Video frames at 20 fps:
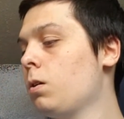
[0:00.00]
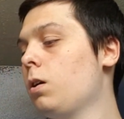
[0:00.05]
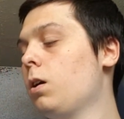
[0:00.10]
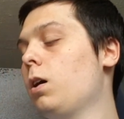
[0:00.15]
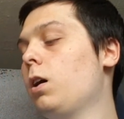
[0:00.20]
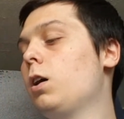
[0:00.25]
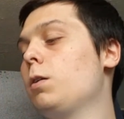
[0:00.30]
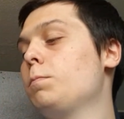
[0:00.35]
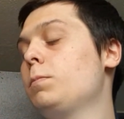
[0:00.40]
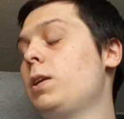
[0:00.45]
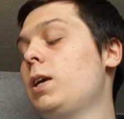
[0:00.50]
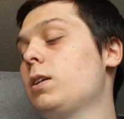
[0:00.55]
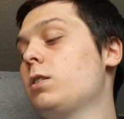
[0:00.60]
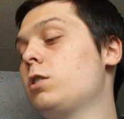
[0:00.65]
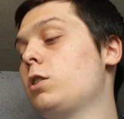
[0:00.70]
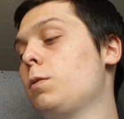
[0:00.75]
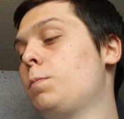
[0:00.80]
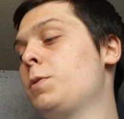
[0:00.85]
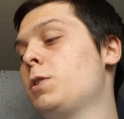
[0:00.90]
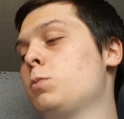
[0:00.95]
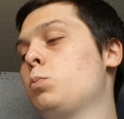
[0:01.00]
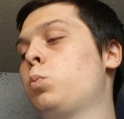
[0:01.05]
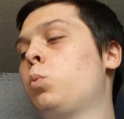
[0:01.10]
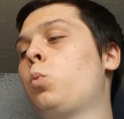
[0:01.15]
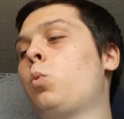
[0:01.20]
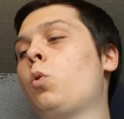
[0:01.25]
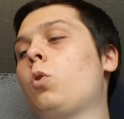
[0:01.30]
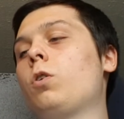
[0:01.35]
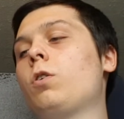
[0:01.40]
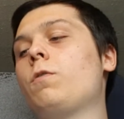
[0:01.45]
Next up is
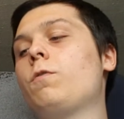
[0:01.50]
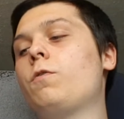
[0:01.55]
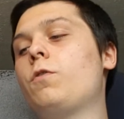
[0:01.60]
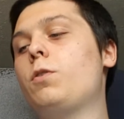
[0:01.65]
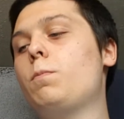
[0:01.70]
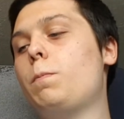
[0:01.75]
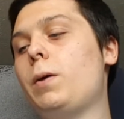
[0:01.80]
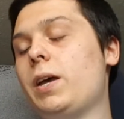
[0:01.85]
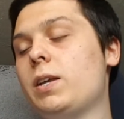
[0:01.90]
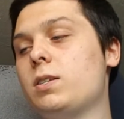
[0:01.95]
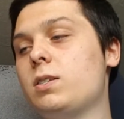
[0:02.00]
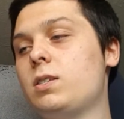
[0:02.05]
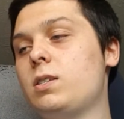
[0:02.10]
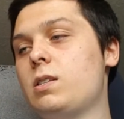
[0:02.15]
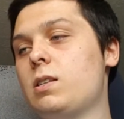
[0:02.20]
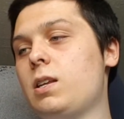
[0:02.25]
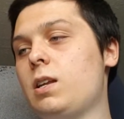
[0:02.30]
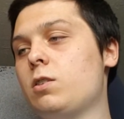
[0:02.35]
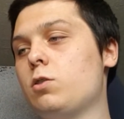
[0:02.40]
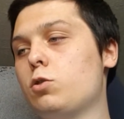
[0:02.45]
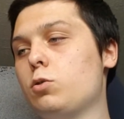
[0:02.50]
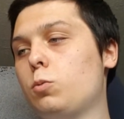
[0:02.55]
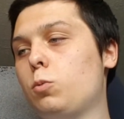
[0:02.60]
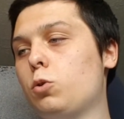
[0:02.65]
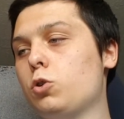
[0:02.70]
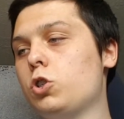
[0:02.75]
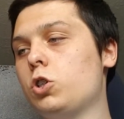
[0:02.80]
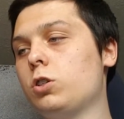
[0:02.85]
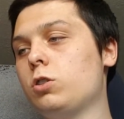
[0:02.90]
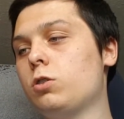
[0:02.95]
one of the best Denzel
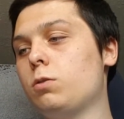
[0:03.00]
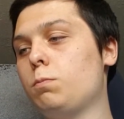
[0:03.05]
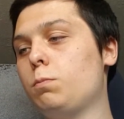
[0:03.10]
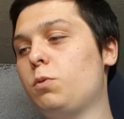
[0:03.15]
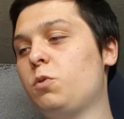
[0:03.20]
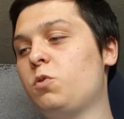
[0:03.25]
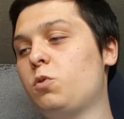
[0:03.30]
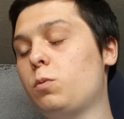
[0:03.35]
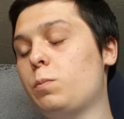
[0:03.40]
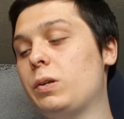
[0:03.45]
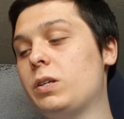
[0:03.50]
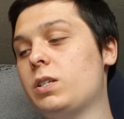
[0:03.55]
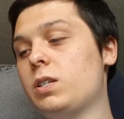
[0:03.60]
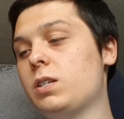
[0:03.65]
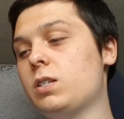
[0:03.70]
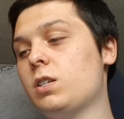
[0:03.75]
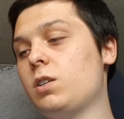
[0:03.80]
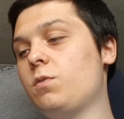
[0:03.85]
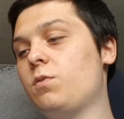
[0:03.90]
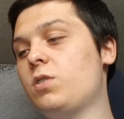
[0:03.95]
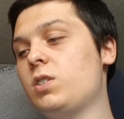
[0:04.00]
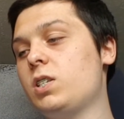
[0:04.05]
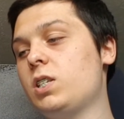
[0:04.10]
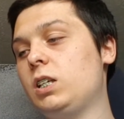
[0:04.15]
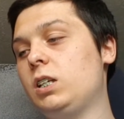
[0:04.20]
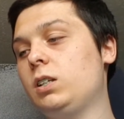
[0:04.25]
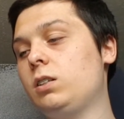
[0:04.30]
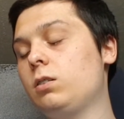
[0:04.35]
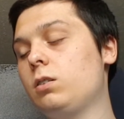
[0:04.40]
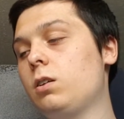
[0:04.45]
Washington performances I've
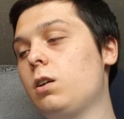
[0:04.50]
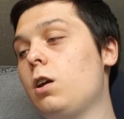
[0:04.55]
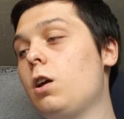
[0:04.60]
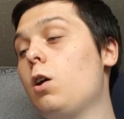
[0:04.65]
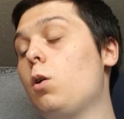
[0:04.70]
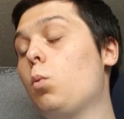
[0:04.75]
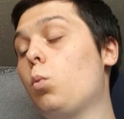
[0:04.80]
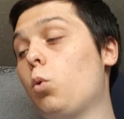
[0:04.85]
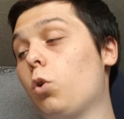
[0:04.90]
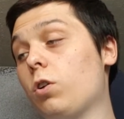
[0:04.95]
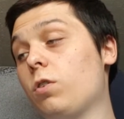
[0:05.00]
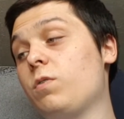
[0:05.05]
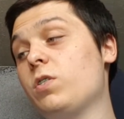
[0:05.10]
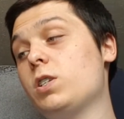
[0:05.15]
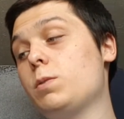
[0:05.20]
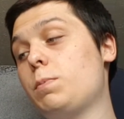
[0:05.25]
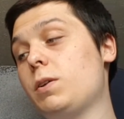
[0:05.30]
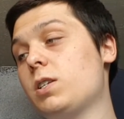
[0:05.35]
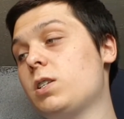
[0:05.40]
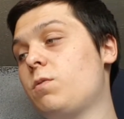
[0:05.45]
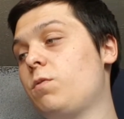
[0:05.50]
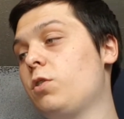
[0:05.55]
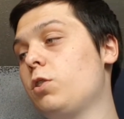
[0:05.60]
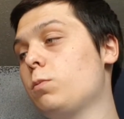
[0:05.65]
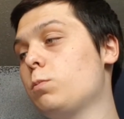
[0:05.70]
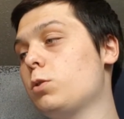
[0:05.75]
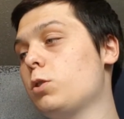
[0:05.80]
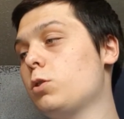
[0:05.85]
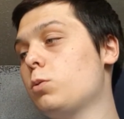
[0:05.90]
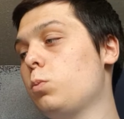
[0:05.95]
seen. One of his best
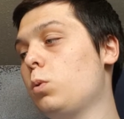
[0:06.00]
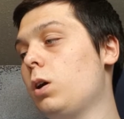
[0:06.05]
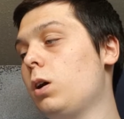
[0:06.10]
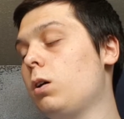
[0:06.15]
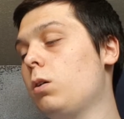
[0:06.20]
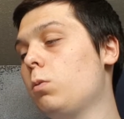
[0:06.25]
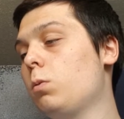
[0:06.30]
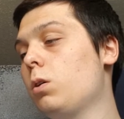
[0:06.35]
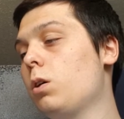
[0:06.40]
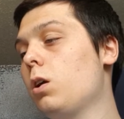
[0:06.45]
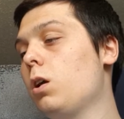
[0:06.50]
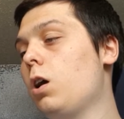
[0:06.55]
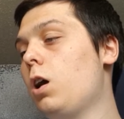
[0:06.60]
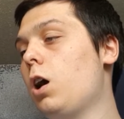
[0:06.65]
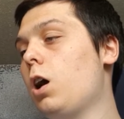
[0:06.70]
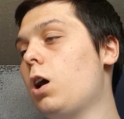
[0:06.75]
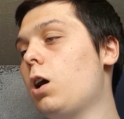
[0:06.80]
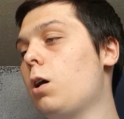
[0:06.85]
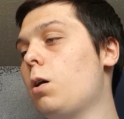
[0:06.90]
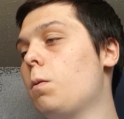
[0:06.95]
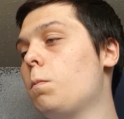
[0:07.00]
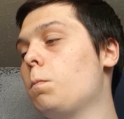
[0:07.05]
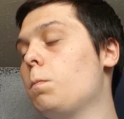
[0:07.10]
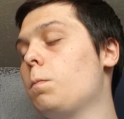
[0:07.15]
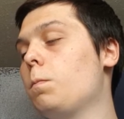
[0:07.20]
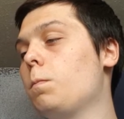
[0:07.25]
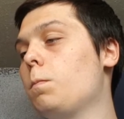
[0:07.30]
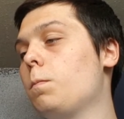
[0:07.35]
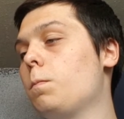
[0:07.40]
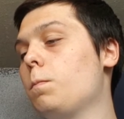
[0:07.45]
films as well.
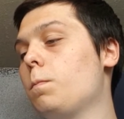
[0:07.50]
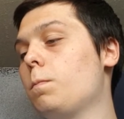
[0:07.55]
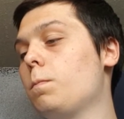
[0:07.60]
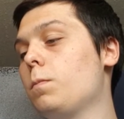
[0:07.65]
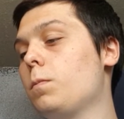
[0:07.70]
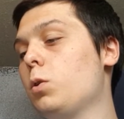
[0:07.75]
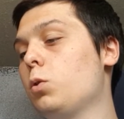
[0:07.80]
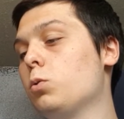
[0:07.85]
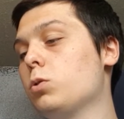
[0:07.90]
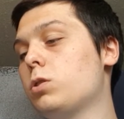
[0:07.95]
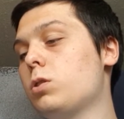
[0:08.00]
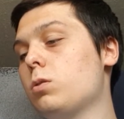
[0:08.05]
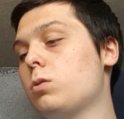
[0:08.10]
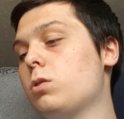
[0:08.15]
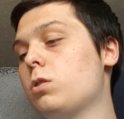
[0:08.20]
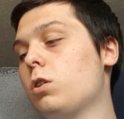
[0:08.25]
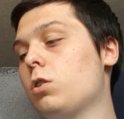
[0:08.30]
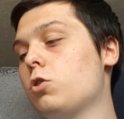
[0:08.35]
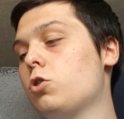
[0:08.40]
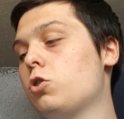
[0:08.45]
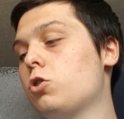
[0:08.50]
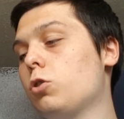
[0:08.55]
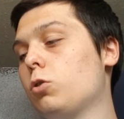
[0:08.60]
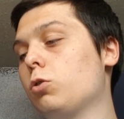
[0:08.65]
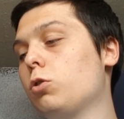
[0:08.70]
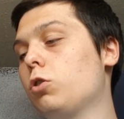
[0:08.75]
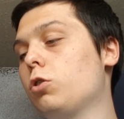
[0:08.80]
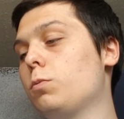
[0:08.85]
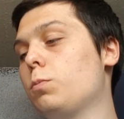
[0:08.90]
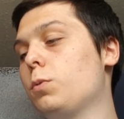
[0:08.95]
Also stars John
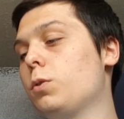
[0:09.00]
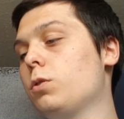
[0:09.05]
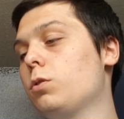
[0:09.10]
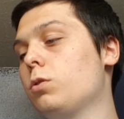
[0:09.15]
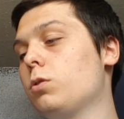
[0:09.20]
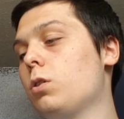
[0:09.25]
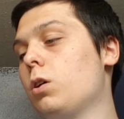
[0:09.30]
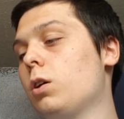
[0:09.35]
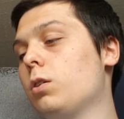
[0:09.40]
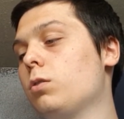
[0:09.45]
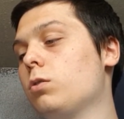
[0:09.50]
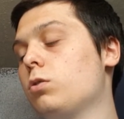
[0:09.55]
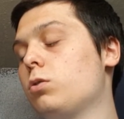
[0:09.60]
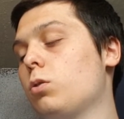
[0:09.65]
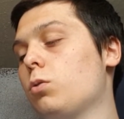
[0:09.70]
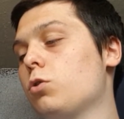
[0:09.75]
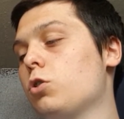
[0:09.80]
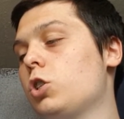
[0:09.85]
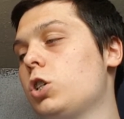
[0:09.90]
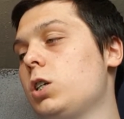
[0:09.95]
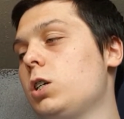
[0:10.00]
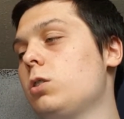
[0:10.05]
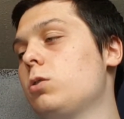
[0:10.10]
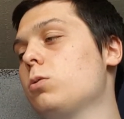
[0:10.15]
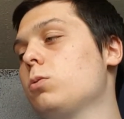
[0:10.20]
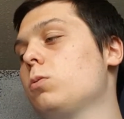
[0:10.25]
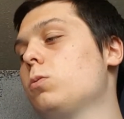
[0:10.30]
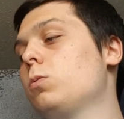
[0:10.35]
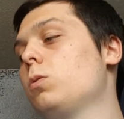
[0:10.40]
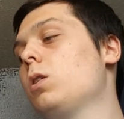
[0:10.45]
Goodman and Don
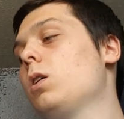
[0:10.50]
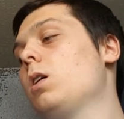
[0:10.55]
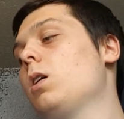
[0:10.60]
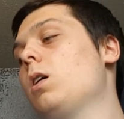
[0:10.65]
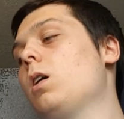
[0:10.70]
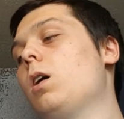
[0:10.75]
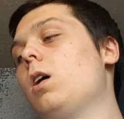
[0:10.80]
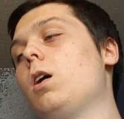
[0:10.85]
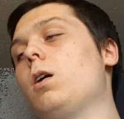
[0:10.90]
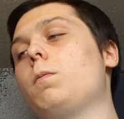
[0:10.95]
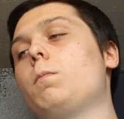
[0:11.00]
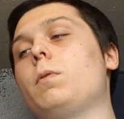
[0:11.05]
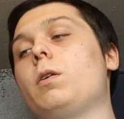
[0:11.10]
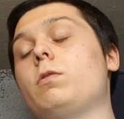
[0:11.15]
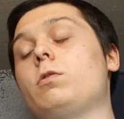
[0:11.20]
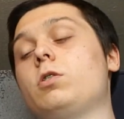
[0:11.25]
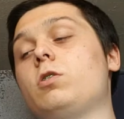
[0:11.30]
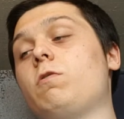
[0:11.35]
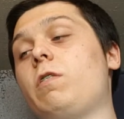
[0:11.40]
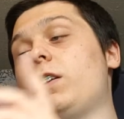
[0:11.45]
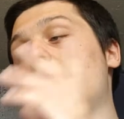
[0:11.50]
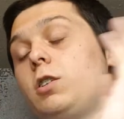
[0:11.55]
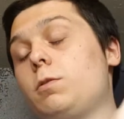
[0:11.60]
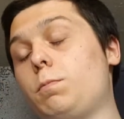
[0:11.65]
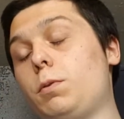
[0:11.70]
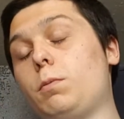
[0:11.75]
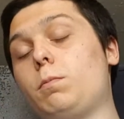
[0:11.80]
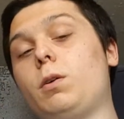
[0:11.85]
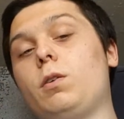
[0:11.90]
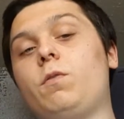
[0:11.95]
Cheadle, and directed
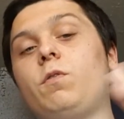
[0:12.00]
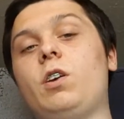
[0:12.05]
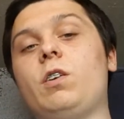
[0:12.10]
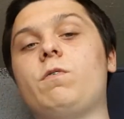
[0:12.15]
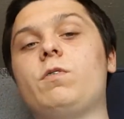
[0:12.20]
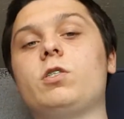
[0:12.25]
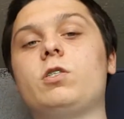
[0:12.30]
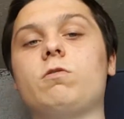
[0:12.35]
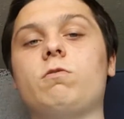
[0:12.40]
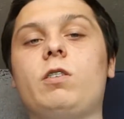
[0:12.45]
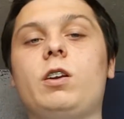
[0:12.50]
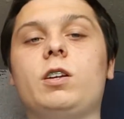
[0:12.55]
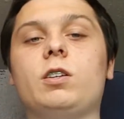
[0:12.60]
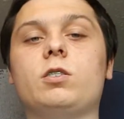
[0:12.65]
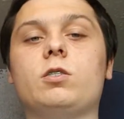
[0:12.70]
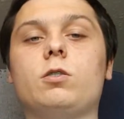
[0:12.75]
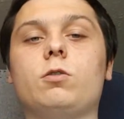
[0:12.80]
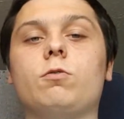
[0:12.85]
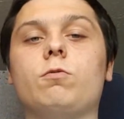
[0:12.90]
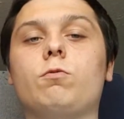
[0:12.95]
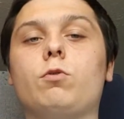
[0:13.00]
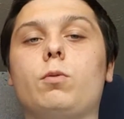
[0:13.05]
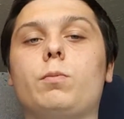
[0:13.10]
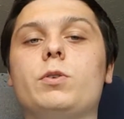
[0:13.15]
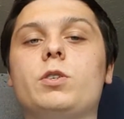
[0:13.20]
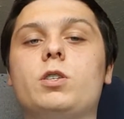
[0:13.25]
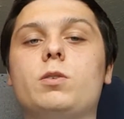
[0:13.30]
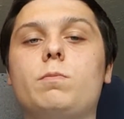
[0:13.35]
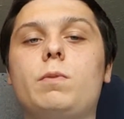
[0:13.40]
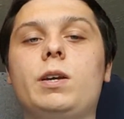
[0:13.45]
by my favourite director, Robert
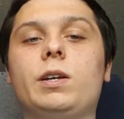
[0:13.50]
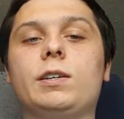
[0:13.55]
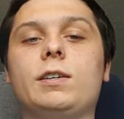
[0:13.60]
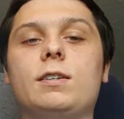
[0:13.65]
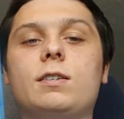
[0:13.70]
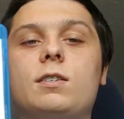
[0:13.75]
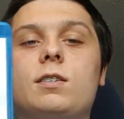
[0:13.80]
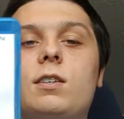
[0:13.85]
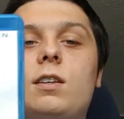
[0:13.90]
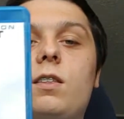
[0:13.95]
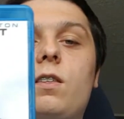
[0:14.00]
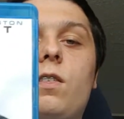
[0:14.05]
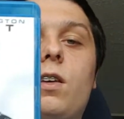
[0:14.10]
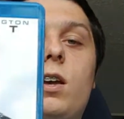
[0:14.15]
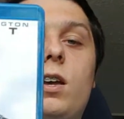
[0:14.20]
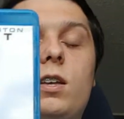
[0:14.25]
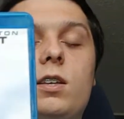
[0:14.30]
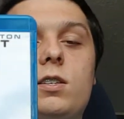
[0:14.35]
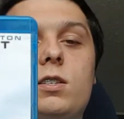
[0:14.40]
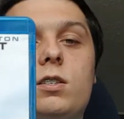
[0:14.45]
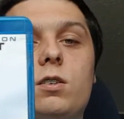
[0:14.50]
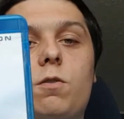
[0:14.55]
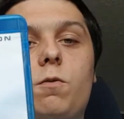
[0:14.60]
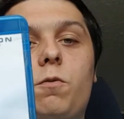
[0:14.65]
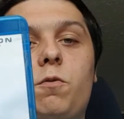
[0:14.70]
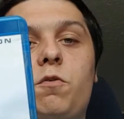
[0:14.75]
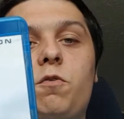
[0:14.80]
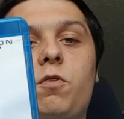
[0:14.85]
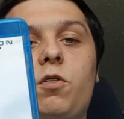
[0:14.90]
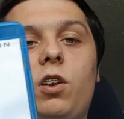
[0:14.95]
Zemeckis. That is
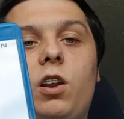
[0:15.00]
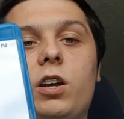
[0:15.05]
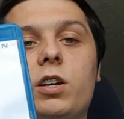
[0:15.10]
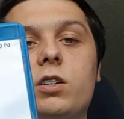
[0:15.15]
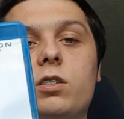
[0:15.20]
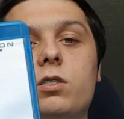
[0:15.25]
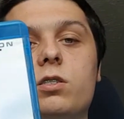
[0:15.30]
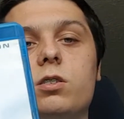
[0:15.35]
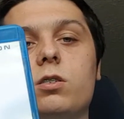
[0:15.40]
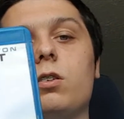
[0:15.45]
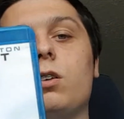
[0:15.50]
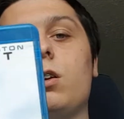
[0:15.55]
Flight.